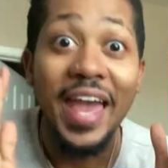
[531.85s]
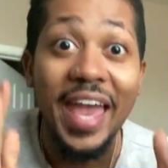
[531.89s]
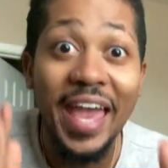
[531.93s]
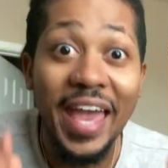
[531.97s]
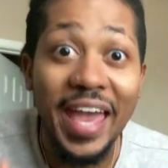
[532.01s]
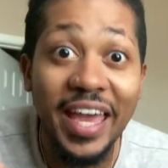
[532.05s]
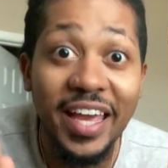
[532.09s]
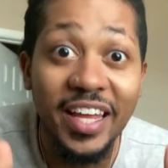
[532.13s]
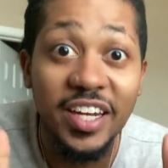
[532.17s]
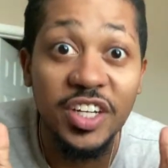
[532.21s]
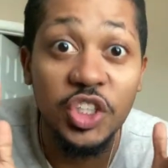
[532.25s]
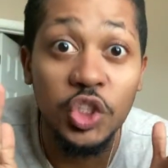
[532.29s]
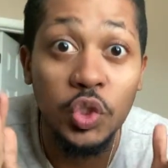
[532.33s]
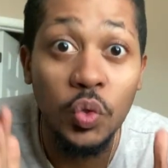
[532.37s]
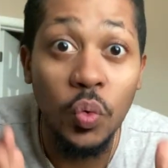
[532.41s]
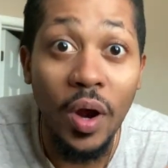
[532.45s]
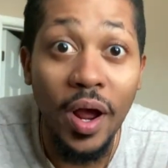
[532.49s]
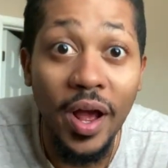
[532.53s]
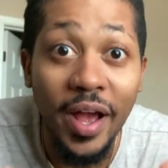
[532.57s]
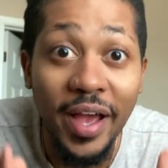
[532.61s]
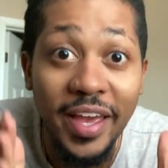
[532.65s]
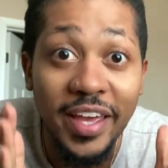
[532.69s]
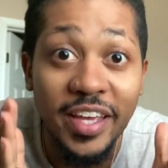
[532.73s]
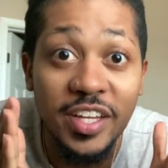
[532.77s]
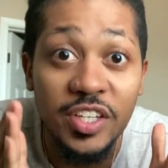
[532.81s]
And
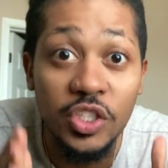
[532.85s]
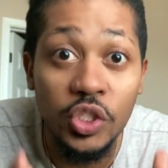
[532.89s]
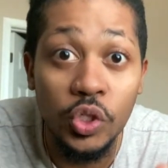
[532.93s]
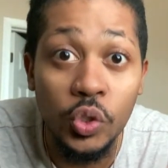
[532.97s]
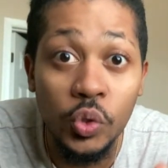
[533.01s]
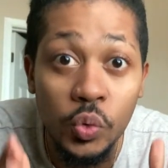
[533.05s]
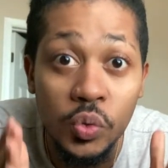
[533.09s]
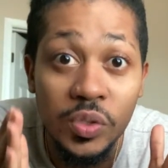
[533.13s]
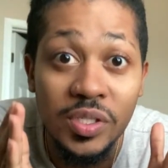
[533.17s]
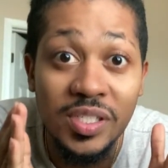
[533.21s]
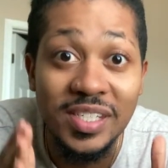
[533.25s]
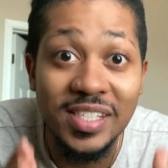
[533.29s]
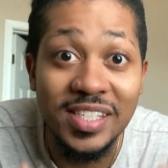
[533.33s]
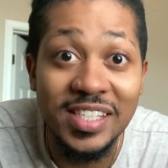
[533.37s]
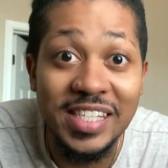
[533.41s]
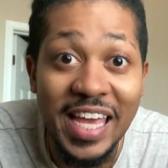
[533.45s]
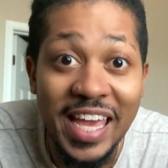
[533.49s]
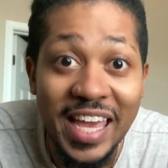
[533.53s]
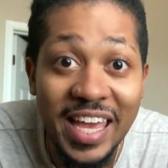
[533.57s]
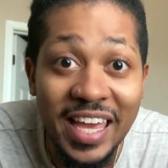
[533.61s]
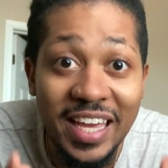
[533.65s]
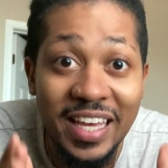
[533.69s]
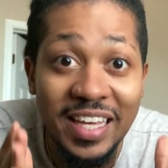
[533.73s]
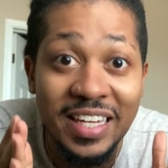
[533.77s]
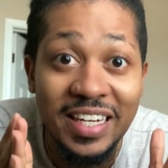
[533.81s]
trying to
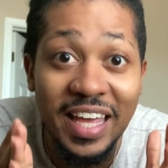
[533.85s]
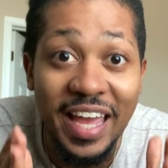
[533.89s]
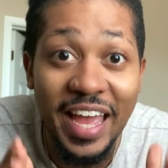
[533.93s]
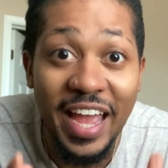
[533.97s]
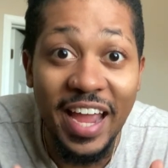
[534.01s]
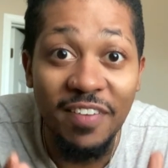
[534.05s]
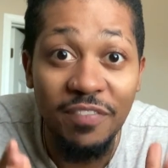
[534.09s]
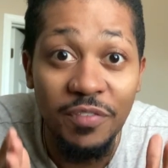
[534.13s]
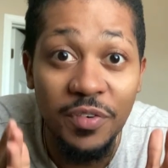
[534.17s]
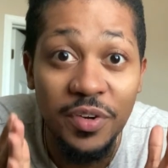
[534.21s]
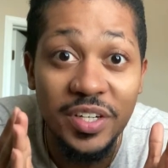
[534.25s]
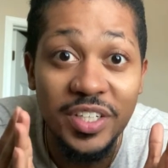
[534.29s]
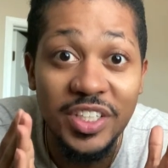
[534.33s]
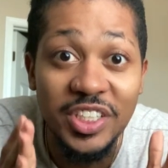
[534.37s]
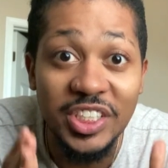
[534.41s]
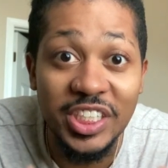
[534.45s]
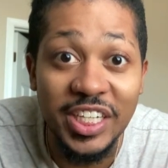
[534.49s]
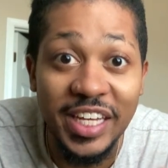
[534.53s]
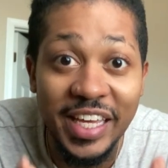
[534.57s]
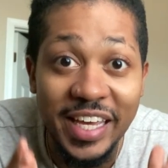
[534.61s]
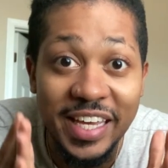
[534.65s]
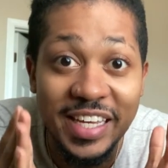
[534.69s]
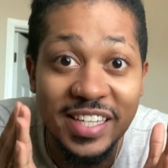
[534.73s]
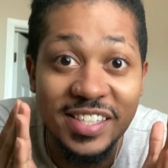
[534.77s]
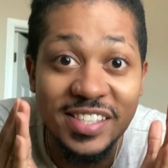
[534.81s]
stand every
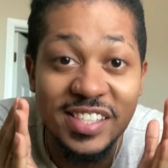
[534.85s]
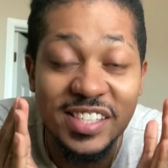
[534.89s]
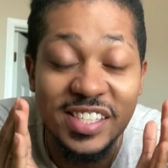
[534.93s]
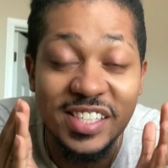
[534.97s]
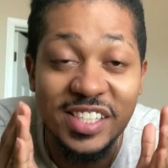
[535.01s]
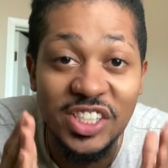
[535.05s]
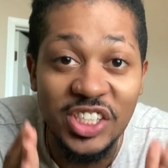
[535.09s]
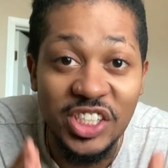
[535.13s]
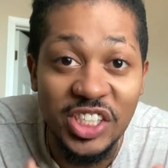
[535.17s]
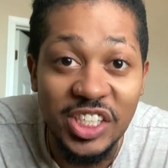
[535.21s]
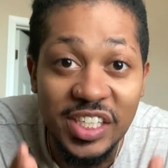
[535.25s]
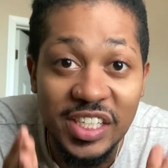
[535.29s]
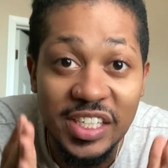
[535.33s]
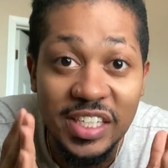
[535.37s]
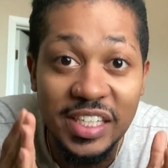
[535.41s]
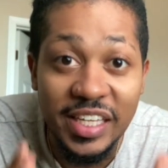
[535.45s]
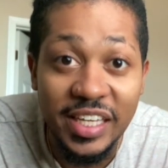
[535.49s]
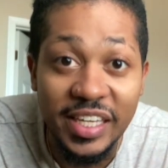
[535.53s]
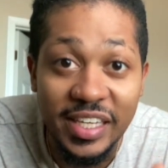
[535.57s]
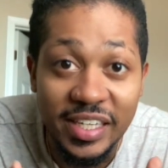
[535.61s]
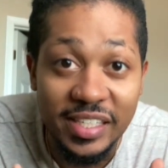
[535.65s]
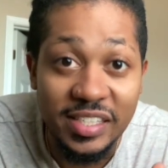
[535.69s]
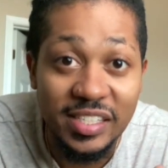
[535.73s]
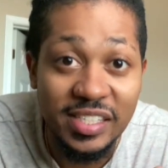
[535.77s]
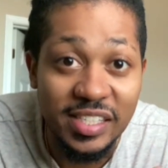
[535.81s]
chance she
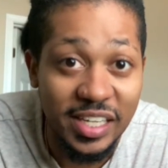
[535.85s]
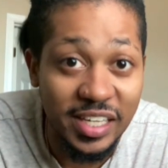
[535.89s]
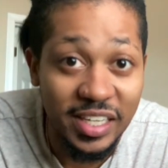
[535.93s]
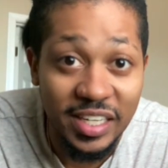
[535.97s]
gets.